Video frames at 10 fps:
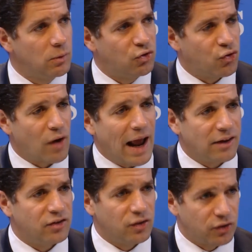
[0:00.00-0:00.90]

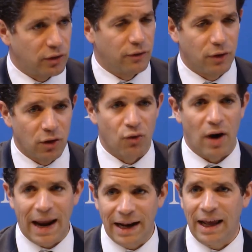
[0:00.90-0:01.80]
tracks sort of the
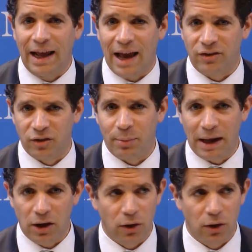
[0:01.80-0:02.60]
grading as it's being